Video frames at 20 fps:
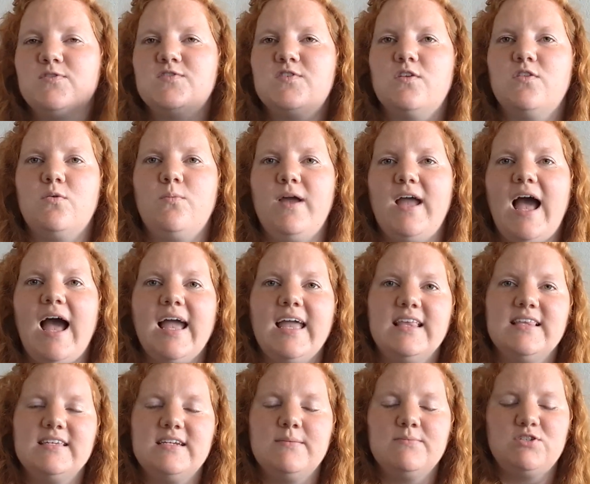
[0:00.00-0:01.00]
So the way I
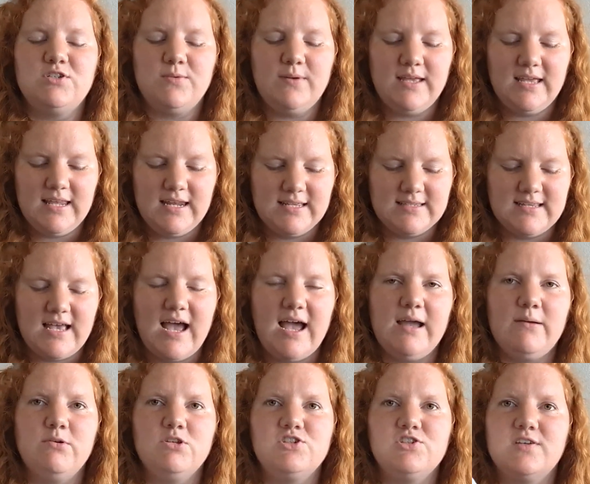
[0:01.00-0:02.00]
ended up doing it is
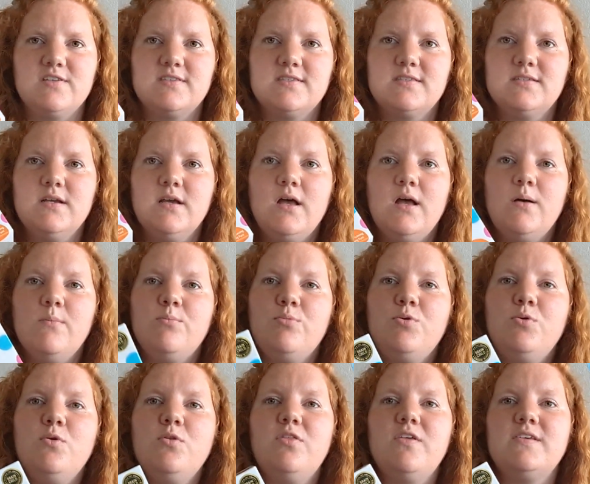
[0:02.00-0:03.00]
I would just
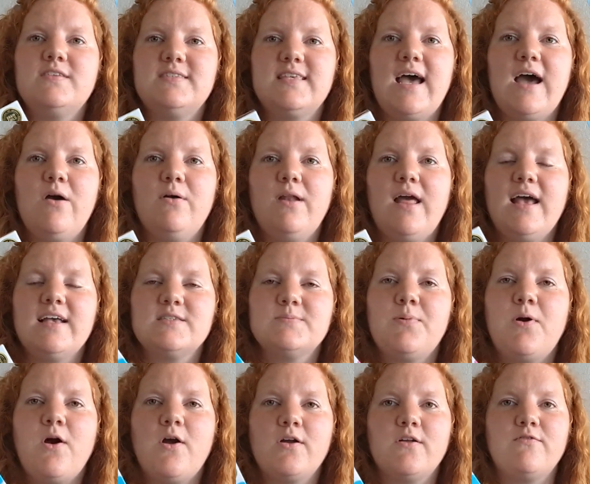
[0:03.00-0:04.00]
pull this out as
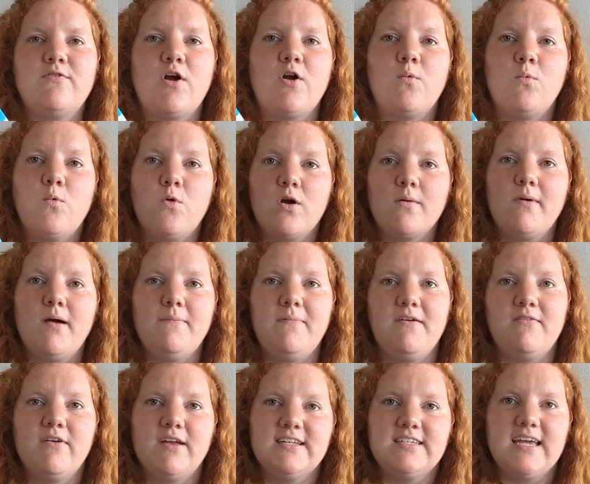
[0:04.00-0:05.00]
part of our warm-up
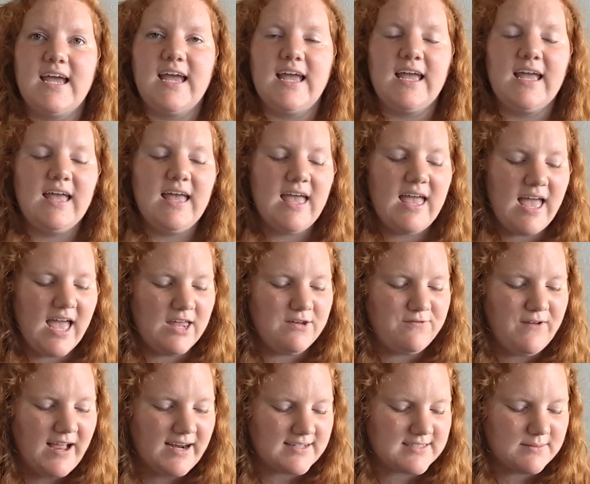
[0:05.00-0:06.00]
every day. In
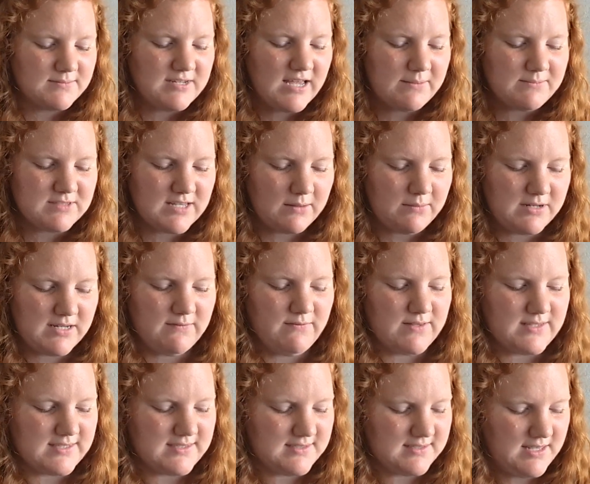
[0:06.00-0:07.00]
fact, sometimes I would
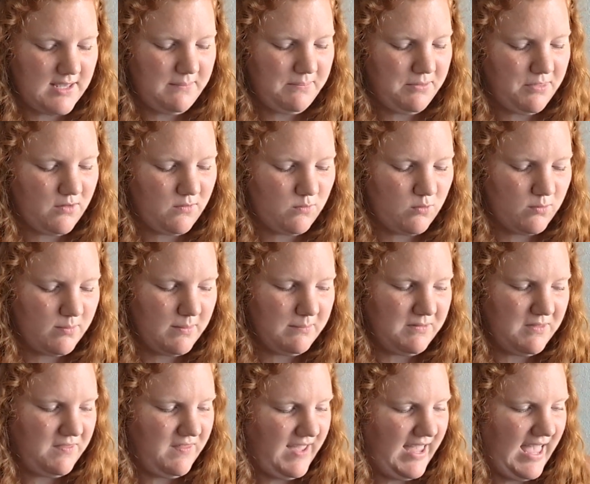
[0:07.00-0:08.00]
even skip the warm-up
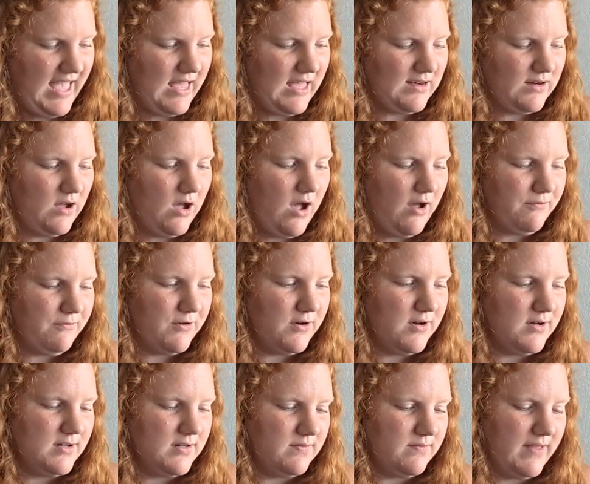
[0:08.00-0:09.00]
that they had
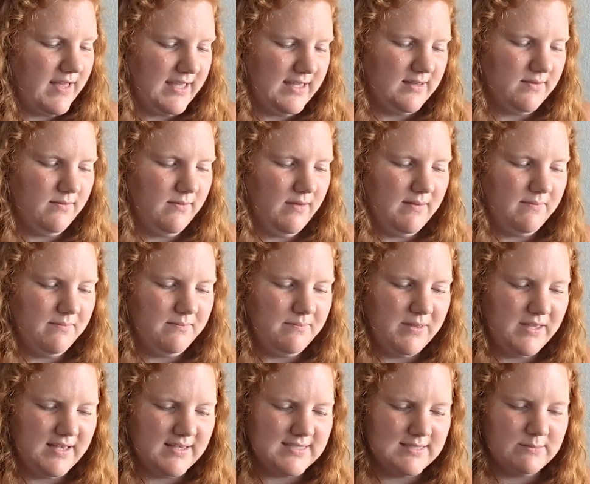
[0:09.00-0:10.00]
offered, like
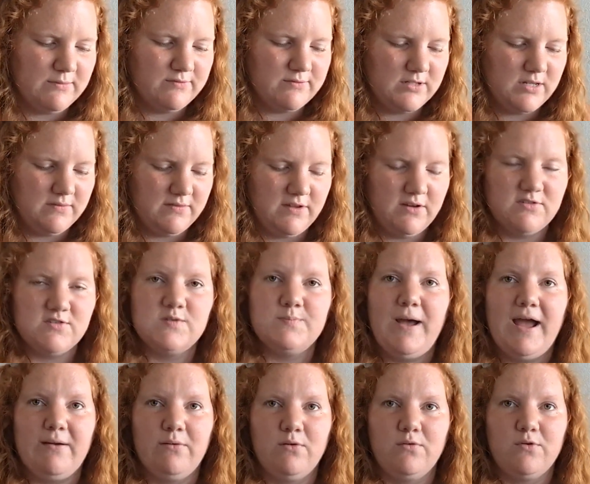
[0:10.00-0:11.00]
because some of their
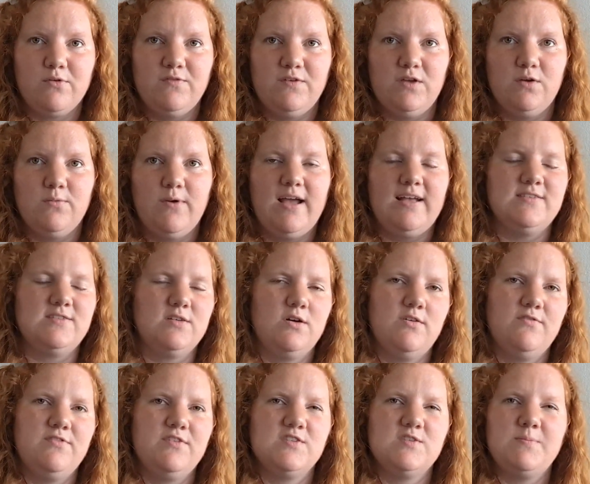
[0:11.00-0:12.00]
spiral review, right? So
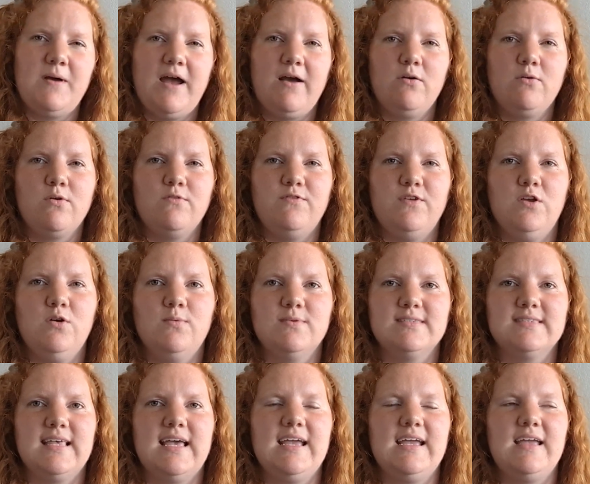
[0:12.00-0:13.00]
if the spiral review
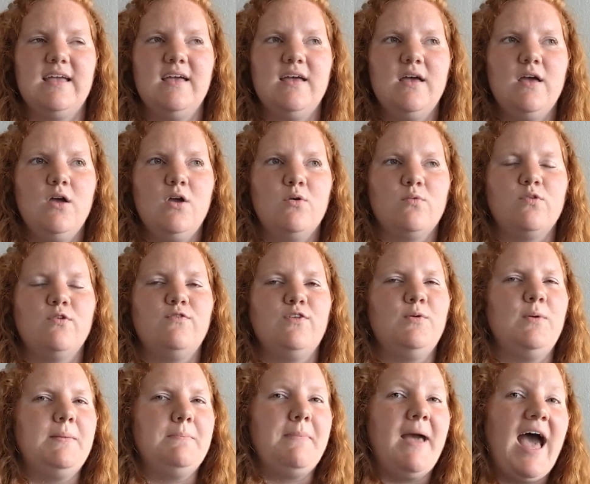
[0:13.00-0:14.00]
was like
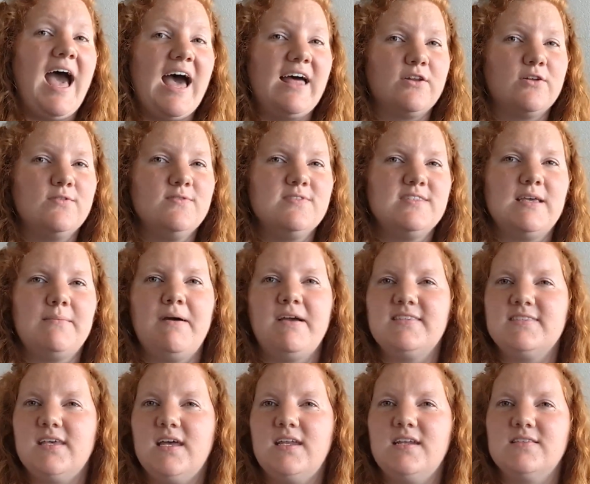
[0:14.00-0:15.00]
reviewing patterns, and my
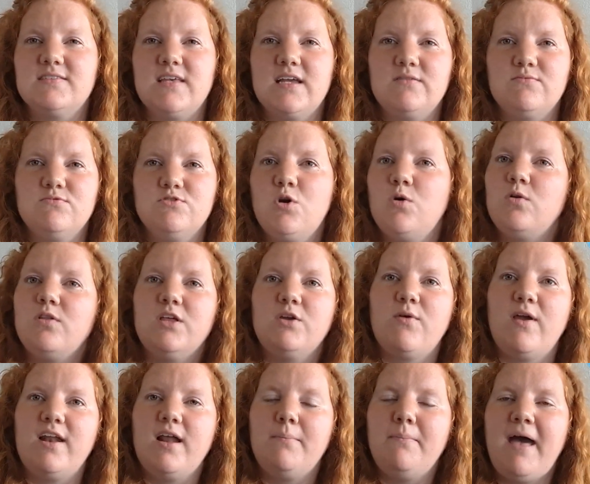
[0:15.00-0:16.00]
son is like totally
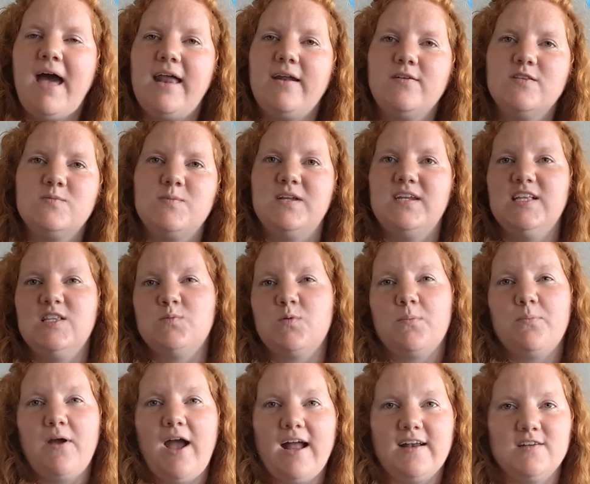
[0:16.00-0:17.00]
great on patterns but needs more
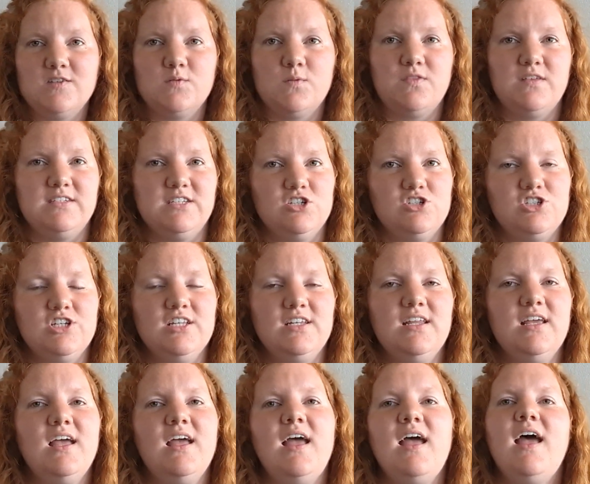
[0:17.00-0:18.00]
practice with addition,
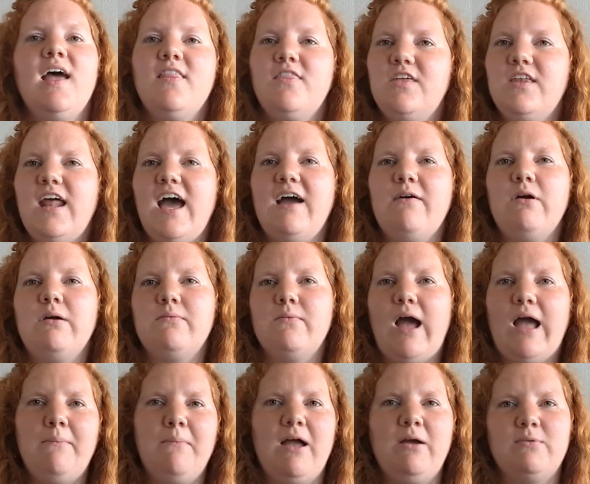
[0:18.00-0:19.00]
then
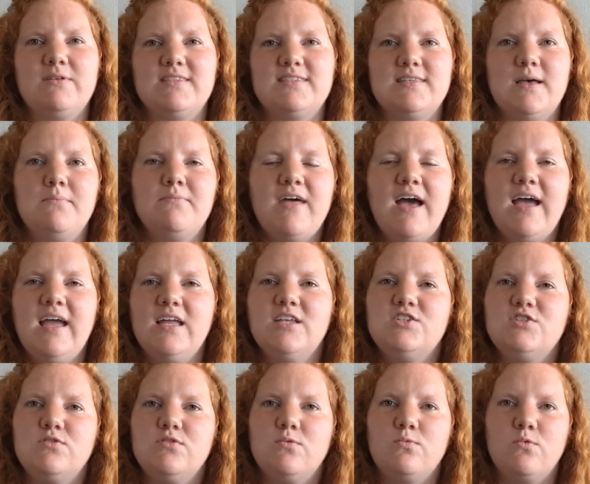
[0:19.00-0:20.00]
I might sub that and
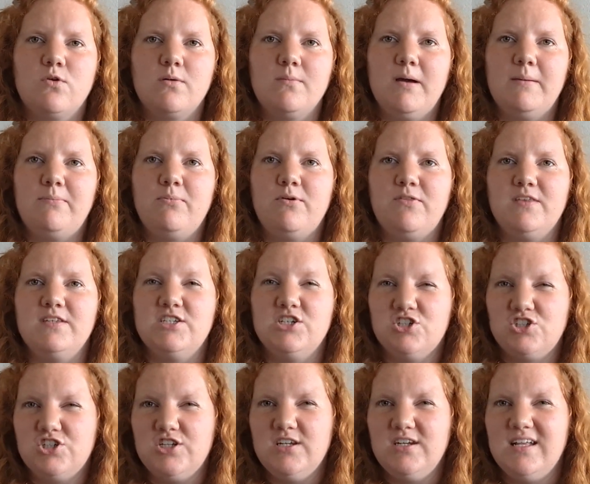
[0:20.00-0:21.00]
do the warm-up with
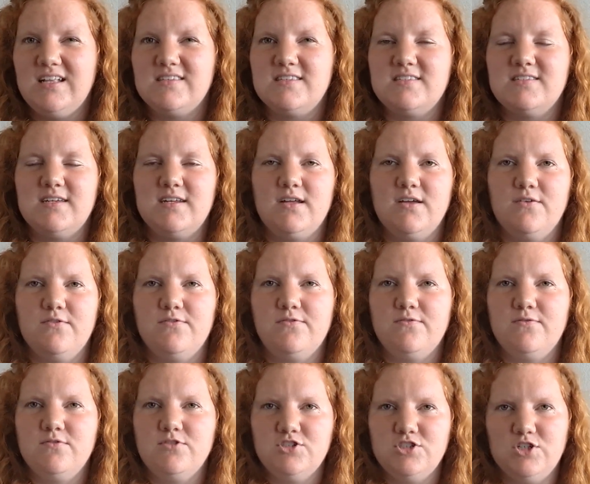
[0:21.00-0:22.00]
addition instead of
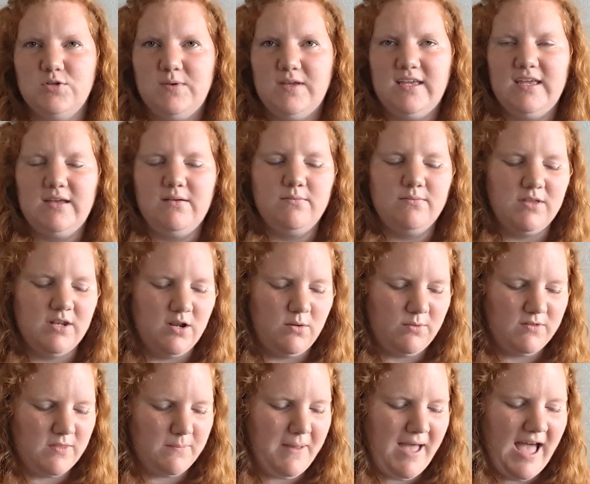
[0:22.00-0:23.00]
doing it,
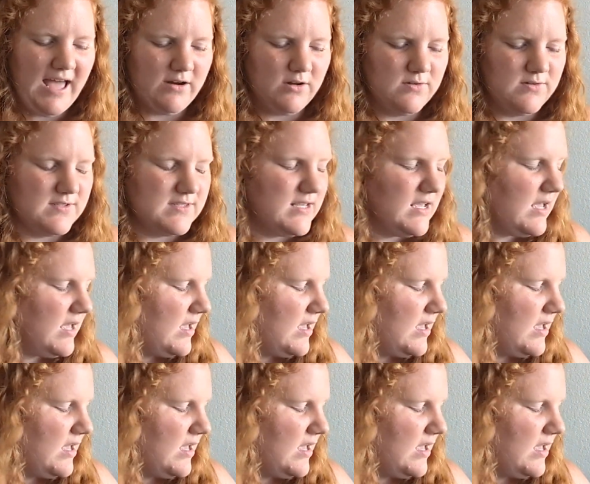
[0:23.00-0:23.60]
with the patterns.